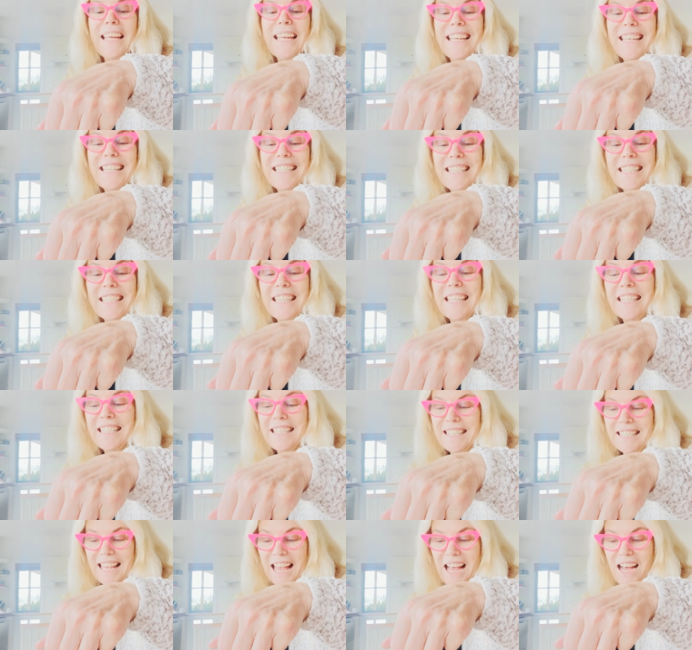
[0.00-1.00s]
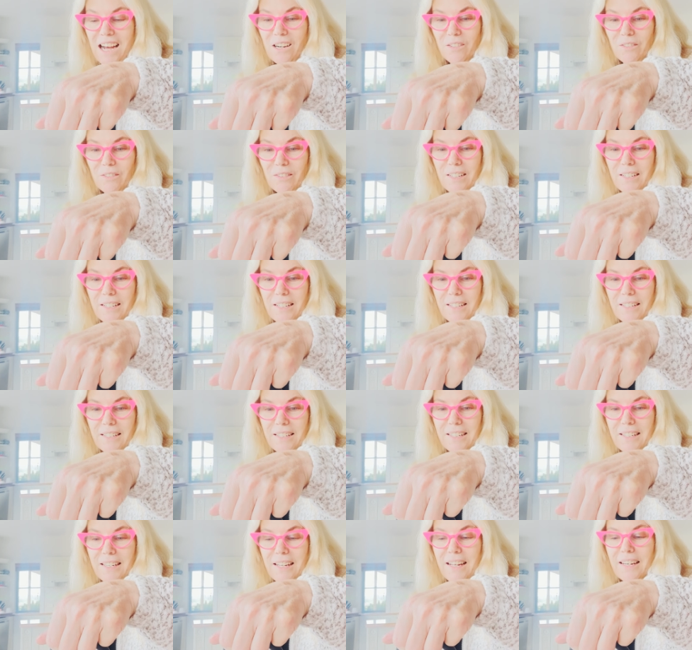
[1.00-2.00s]
Isn't the sound
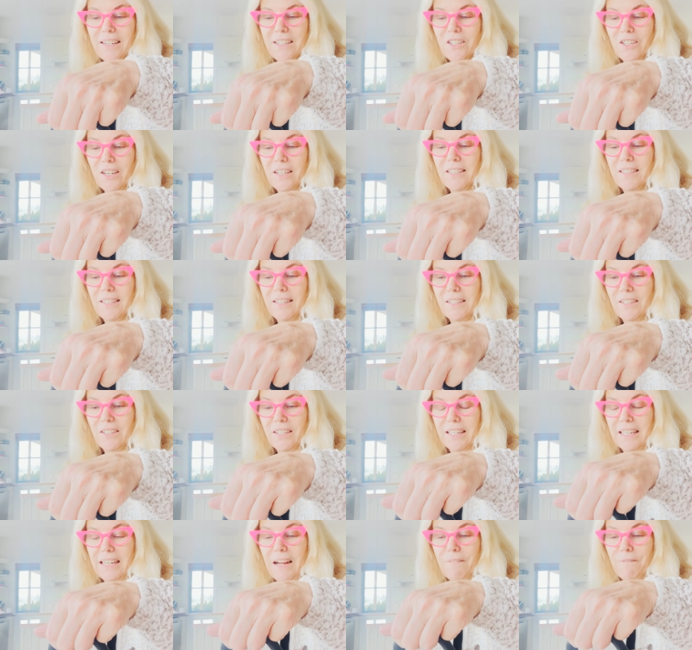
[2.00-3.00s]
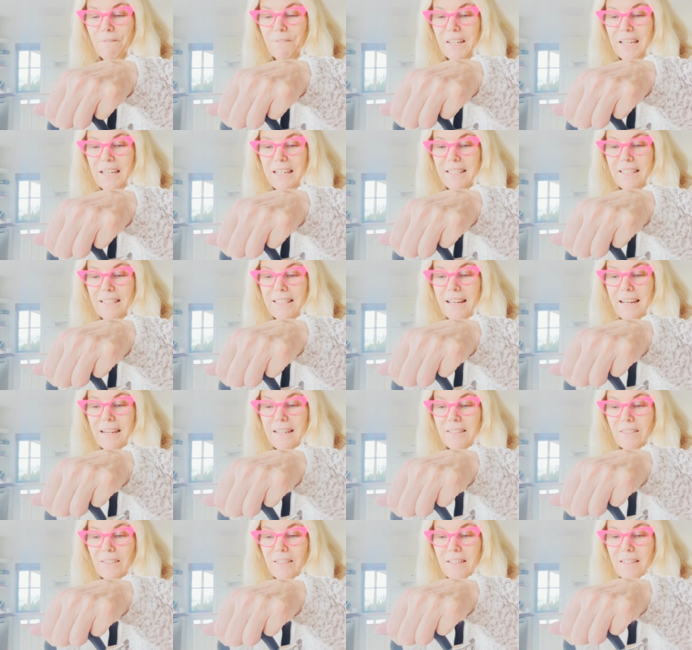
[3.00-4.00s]
just such a comforting
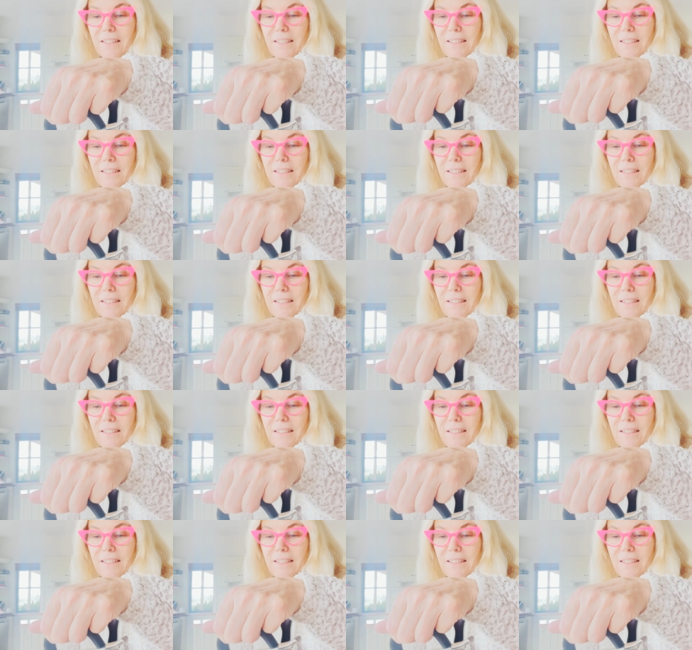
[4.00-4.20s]
sound?